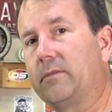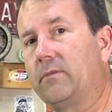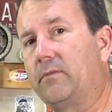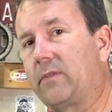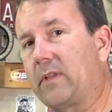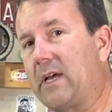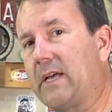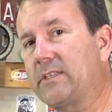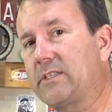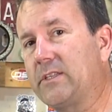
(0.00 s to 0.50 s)

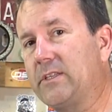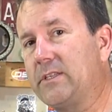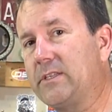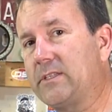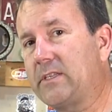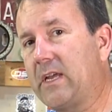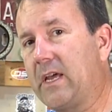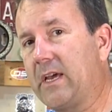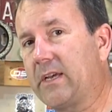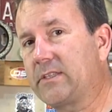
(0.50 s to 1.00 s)
velocity
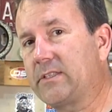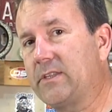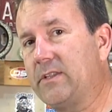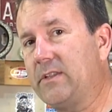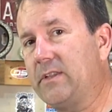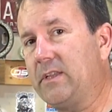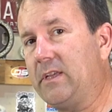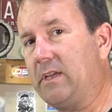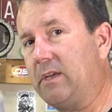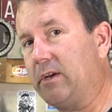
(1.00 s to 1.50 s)
stacks
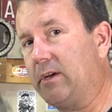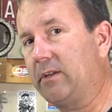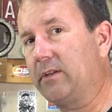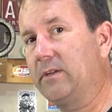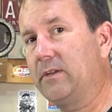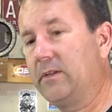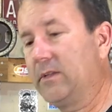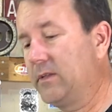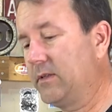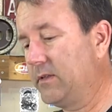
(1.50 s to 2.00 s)
and the
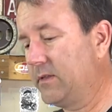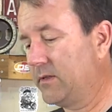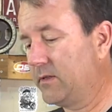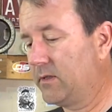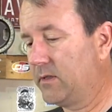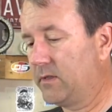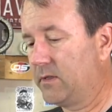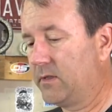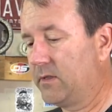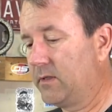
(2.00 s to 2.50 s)

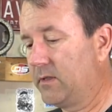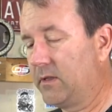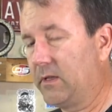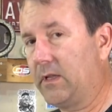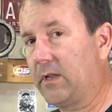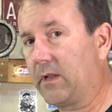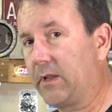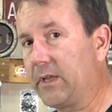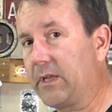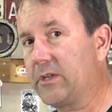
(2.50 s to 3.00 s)

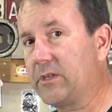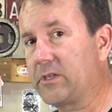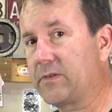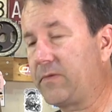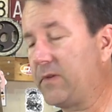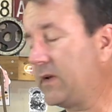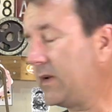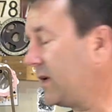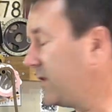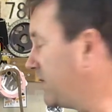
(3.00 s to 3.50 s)
linkage
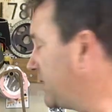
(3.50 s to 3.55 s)
fit on